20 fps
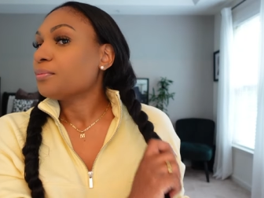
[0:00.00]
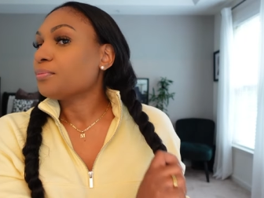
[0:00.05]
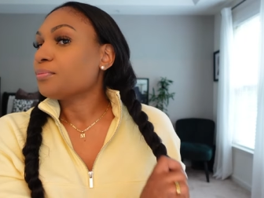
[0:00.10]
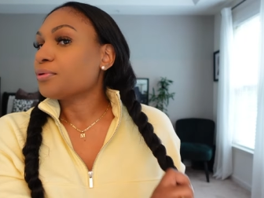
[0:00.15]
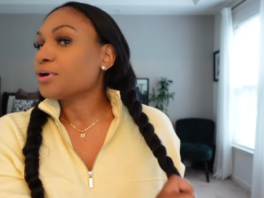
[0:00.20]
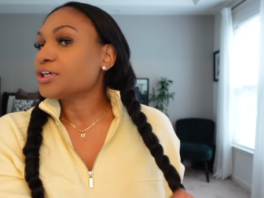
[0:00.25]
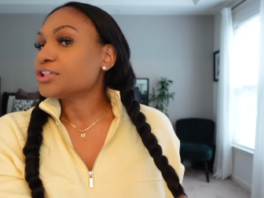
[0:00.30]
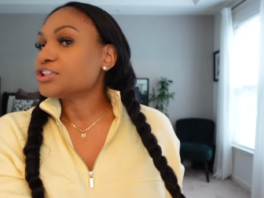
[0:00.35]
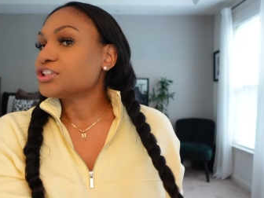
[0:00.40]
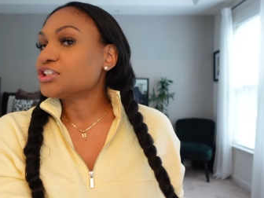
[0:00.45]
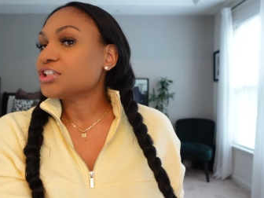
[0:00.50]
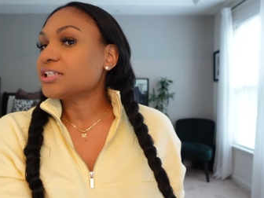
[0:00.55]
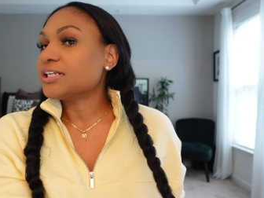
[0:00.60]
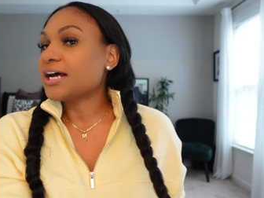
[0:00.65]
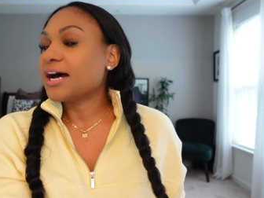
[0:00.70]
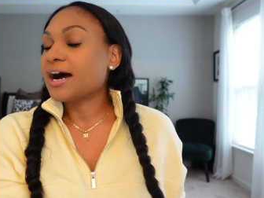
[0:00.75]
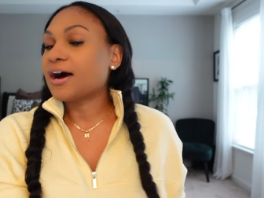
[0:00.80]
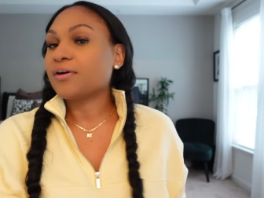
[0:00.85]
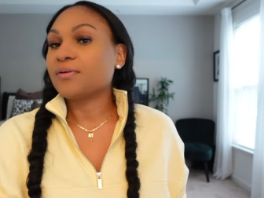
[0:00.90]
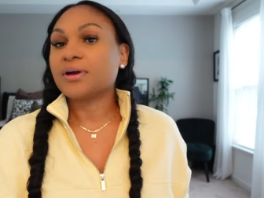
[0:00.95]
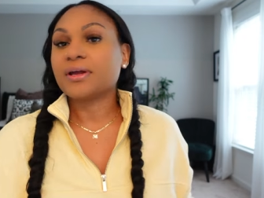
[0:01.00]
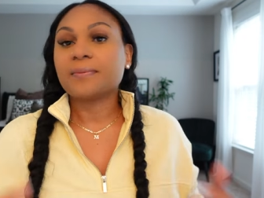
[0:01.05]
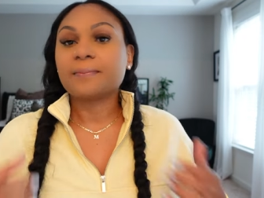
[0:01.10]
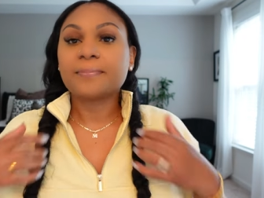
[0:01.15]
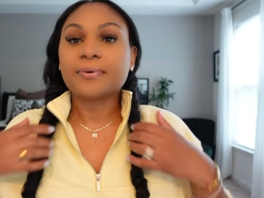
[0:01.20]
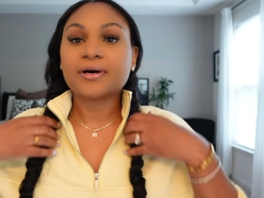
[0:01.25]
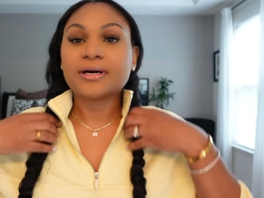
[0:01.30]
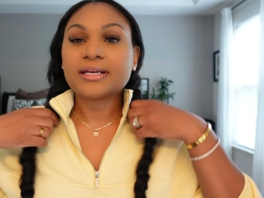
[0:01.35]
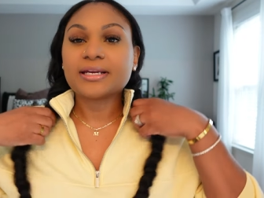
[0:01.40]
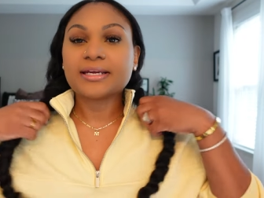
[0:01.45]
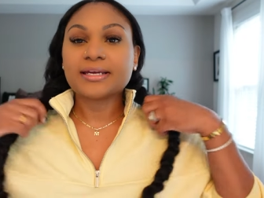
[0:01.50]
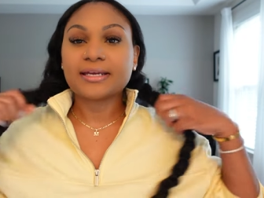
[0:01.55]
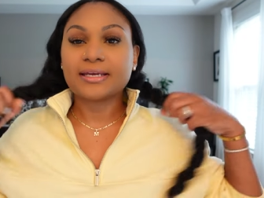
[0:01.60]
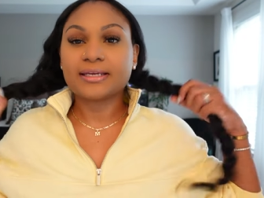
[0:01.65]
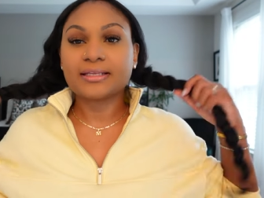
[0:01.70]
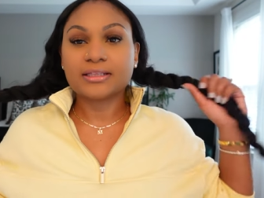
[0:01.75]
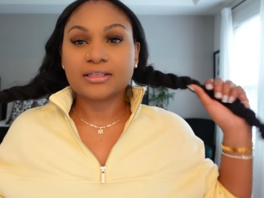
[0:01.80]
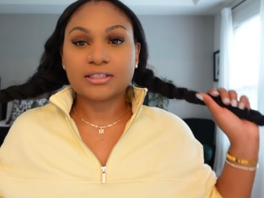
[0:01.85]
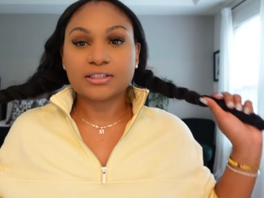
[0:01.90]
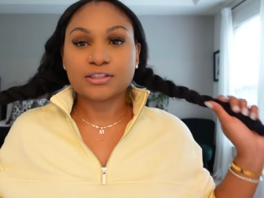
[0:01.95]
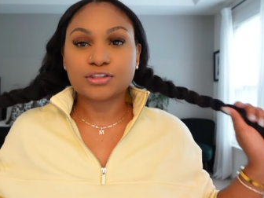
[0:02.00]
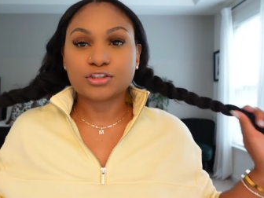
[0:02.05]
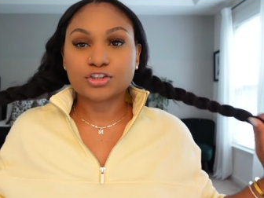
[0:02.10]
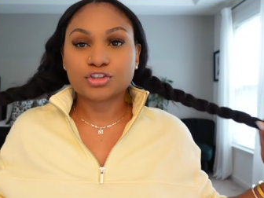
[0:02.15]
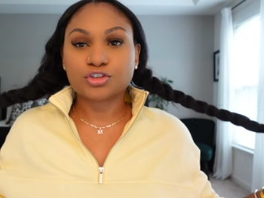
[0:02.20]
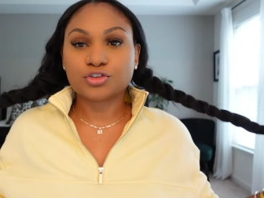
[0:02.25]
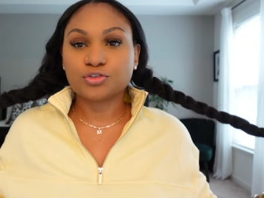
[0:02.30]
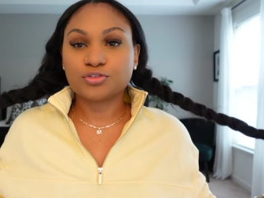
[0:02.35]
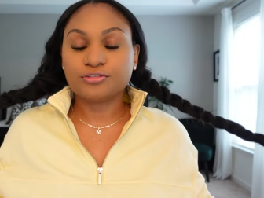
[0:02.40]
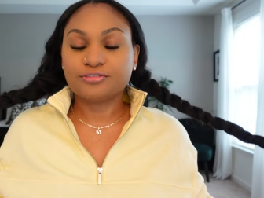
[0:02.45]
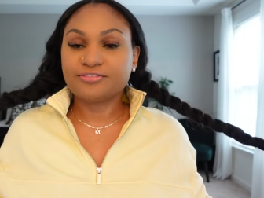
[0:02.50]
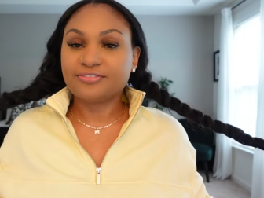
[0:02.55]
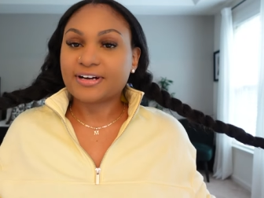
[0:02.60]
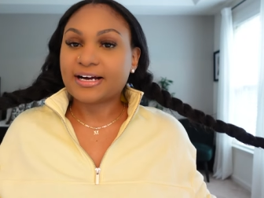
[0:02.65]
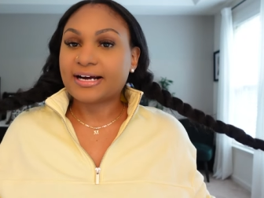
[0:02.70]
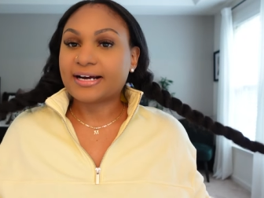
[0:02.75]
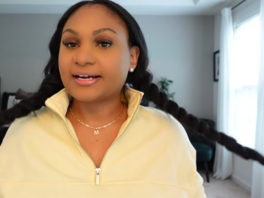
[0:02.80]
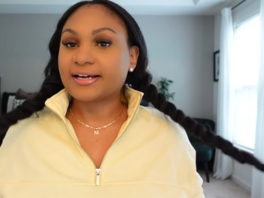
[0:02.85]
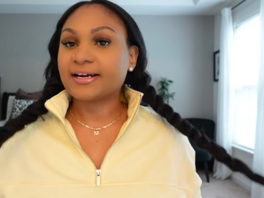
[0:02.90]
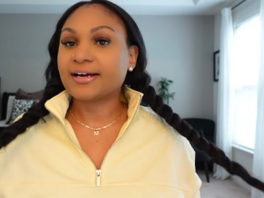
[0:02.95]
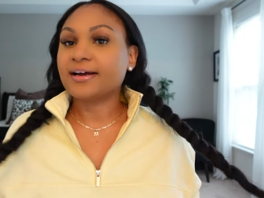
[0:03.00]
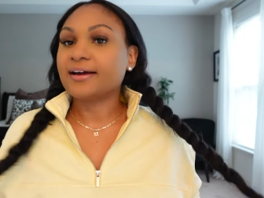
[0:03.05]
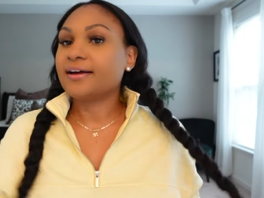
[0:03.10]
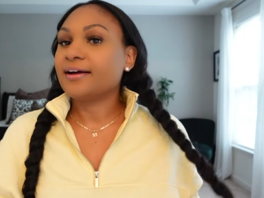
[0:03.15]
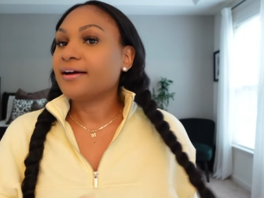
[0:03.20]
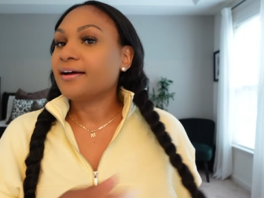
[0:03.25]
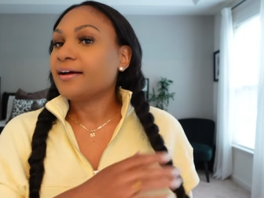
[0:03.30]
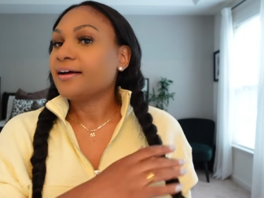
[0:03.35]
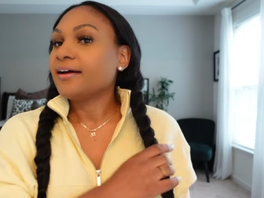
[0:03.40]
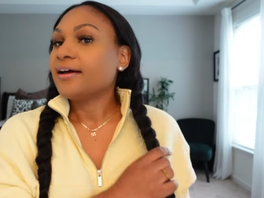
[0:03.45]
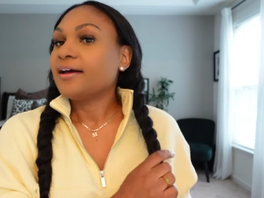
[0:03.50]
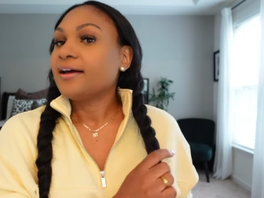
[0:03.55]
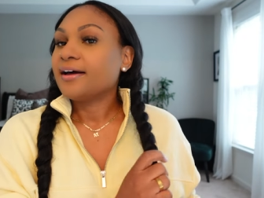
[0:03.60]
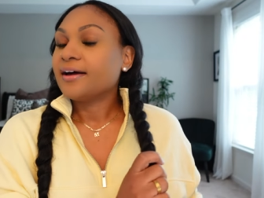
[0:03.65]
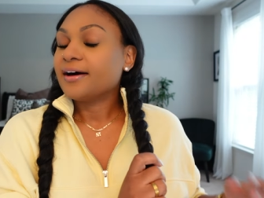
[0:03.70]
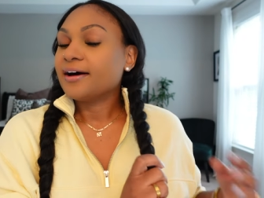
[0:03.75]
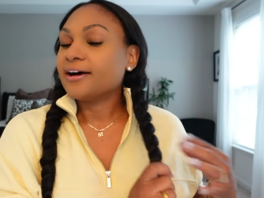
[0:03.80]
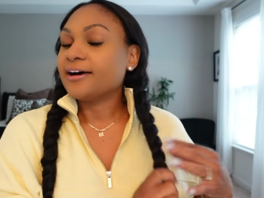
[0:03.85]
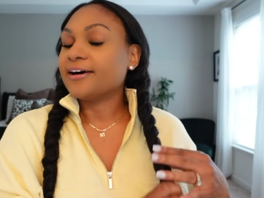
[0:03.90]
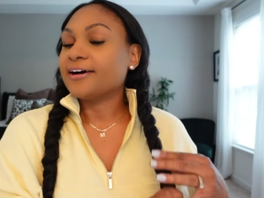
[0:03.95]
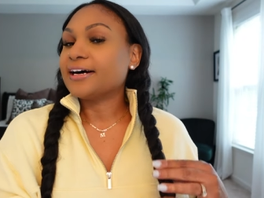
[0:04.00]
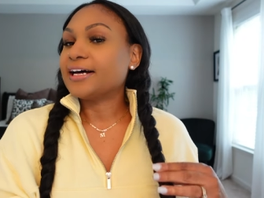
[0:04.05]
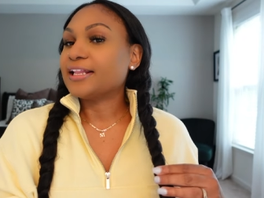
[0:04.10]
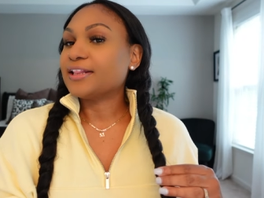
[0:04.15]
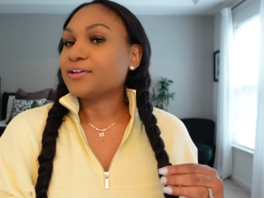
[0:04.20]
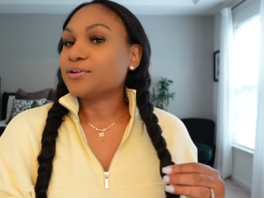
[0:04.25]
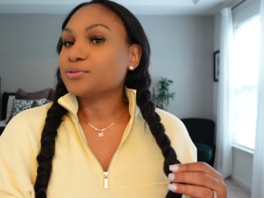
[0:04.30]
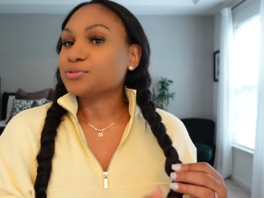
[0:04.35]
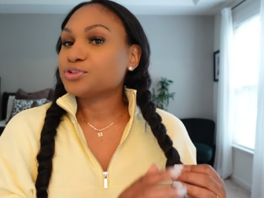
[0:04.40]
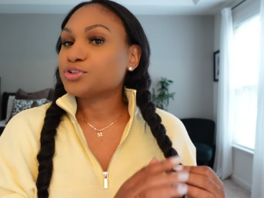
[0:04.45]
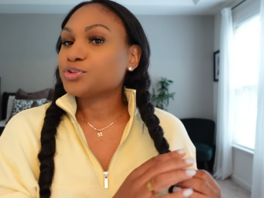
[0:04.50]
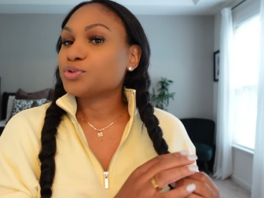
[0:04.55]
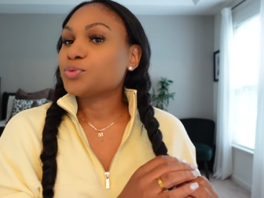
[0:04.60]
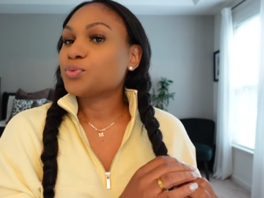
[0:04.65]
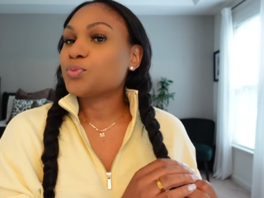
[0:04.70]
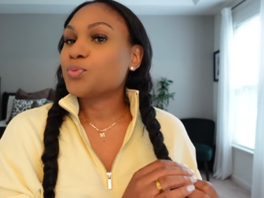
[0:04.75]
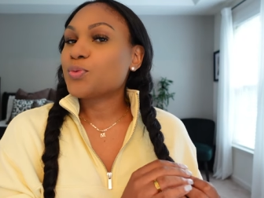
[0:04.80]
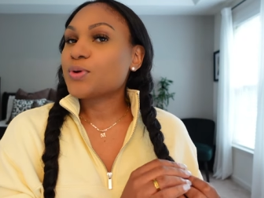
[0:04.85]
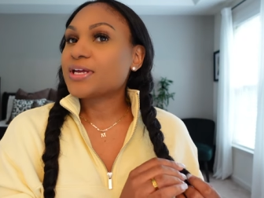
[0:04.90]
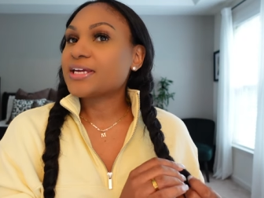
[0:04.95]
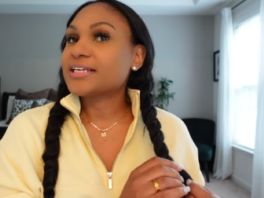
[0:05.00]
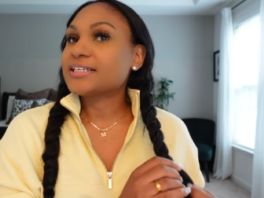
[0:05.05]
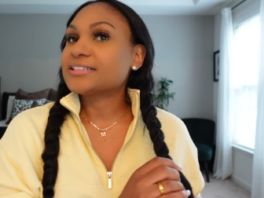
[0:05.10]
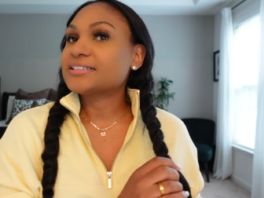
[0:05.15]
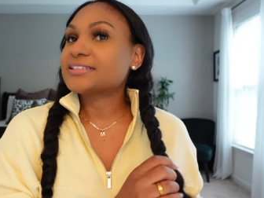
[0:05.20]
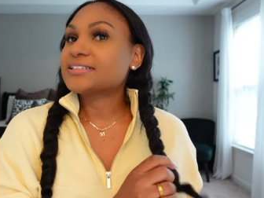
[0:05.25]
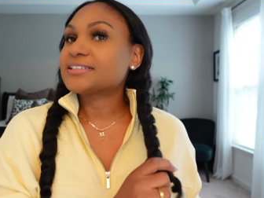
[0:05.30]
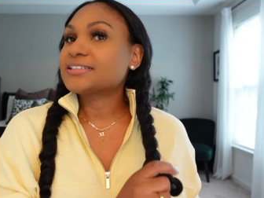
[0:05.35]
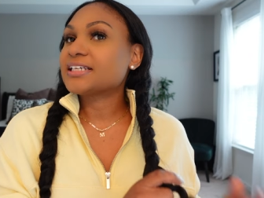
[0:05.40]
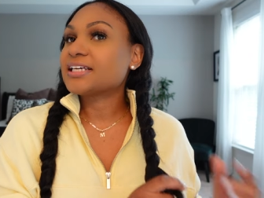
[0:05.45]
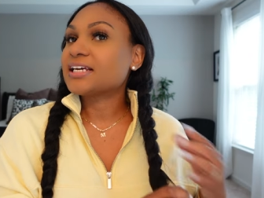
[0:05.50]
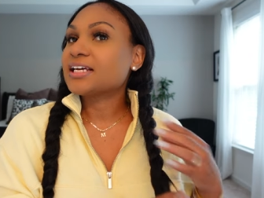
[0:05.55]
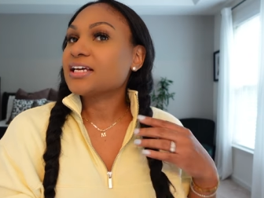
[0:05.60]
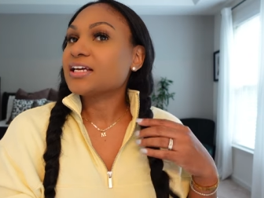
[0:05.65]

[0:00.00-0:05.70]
brushed it out and put it in these two fat uh, little twists.